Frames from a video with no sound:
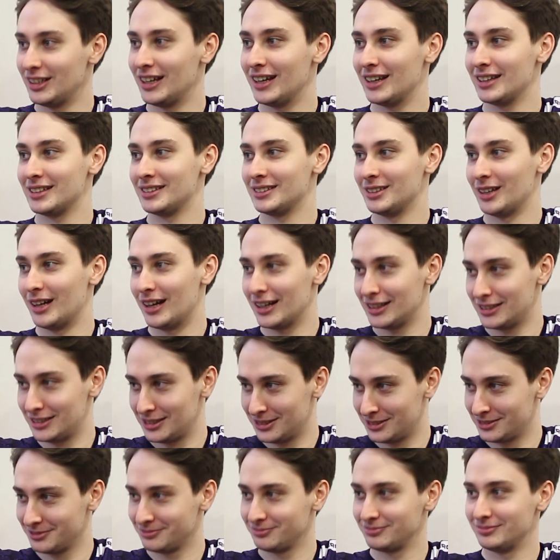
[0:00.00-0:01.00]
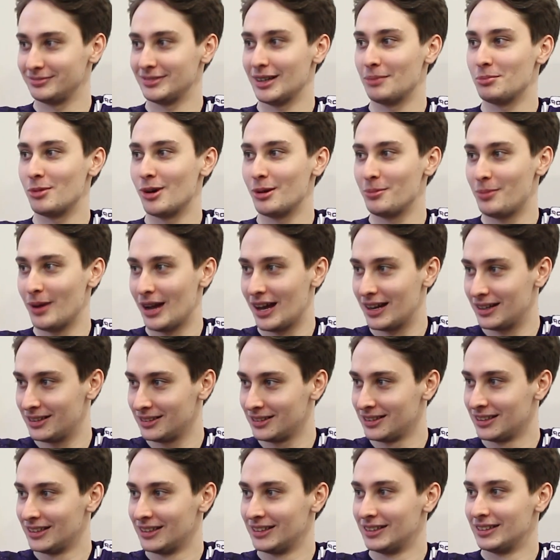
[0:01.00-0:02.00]
Yeah, Artisan, #1 pad.
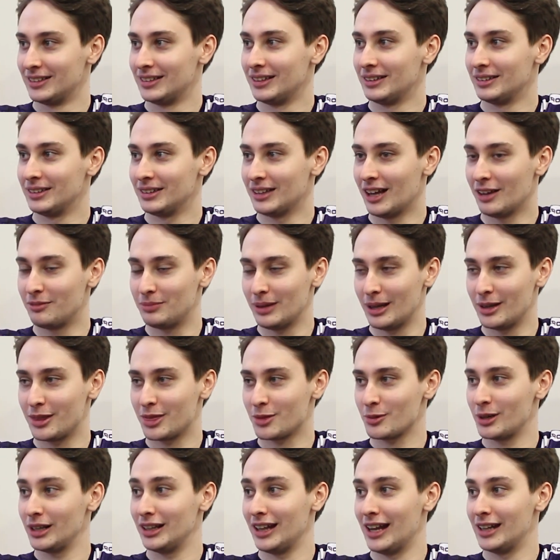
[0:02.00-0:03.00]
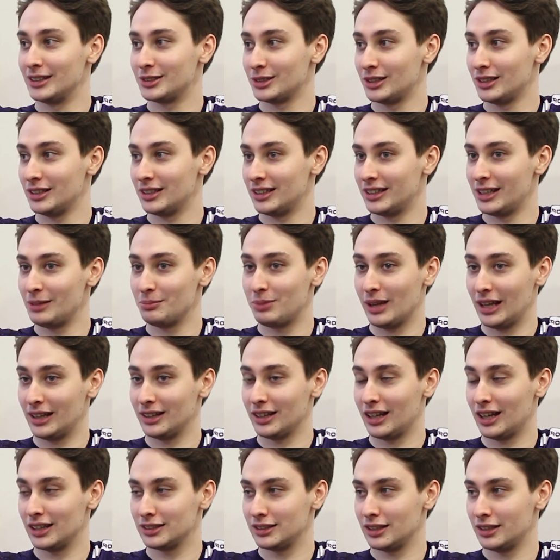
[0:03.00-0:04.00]
I've played 3 LANs on it. I didn't play
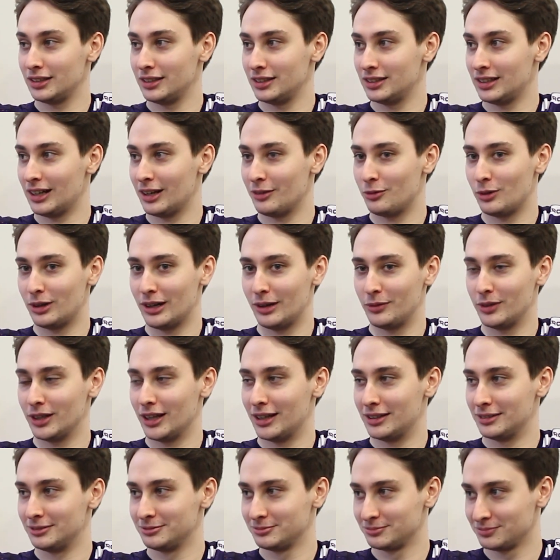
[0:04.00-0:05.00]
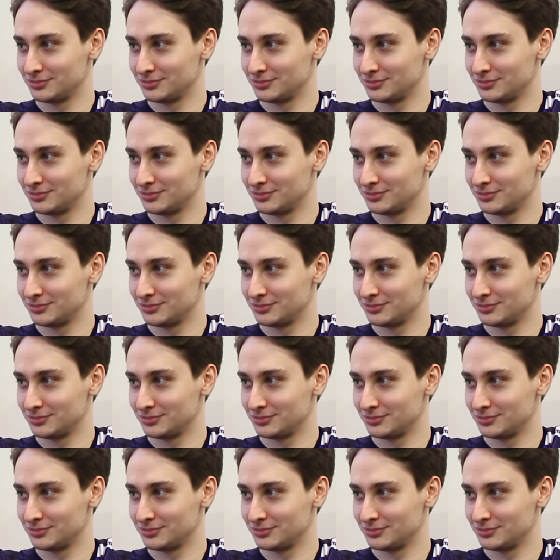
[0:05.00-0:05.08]
last London, and I've won every LAN.